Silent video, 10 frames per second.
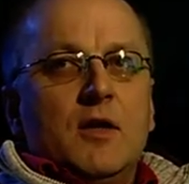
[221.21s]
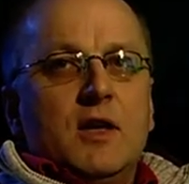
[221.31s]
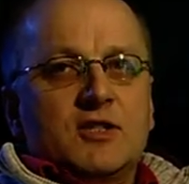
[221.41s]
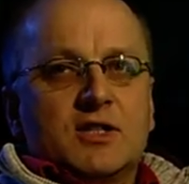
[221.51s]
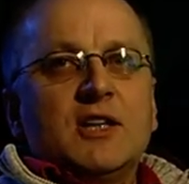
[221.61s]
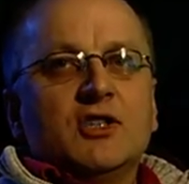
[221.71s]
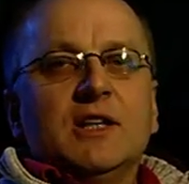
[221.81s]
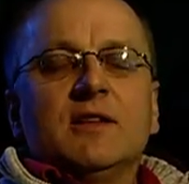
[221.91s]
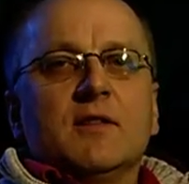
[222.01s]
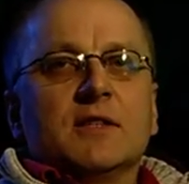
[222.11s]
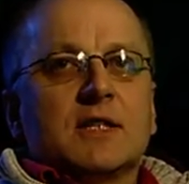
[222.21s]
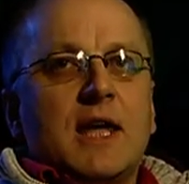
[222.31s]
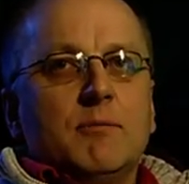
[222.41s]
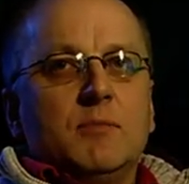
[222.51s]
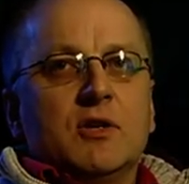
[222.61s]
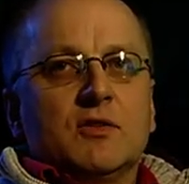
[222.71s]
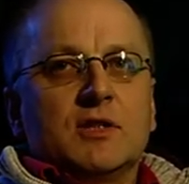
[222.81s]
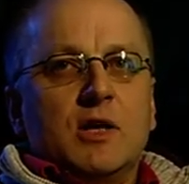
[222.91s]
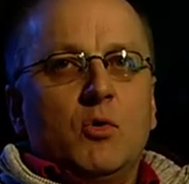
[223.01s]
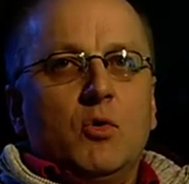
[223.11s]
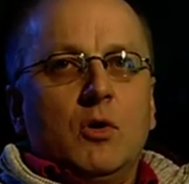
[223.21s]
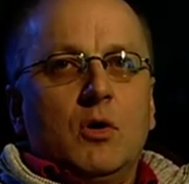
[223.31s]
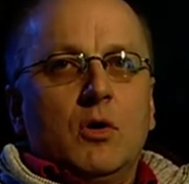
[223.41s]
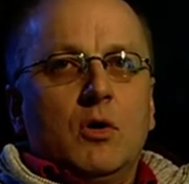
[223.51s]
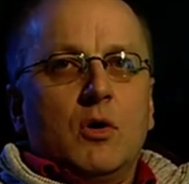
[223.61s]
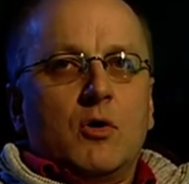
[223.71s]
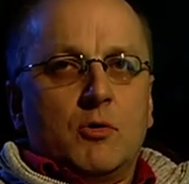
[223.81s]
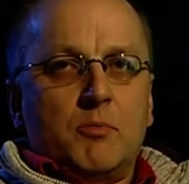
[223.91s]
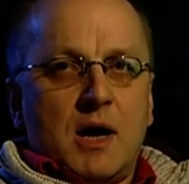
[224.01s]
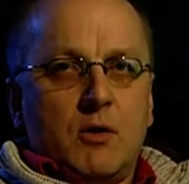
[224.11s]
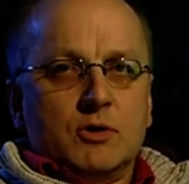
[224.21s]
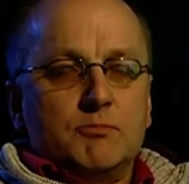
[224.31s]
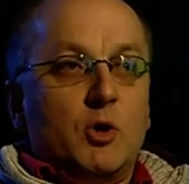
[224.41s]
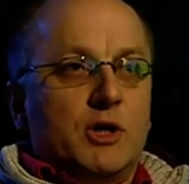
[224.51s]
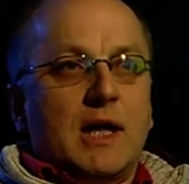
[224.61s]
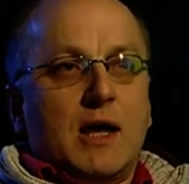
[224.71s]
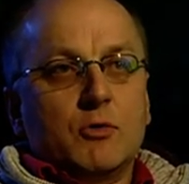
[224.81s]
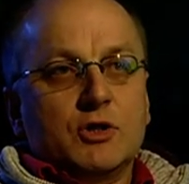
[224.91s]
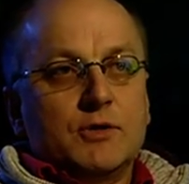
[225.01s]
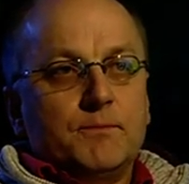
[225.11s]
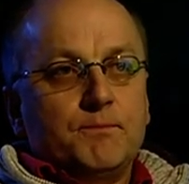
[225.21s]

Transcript: essentially they're the same, because they all are about body language.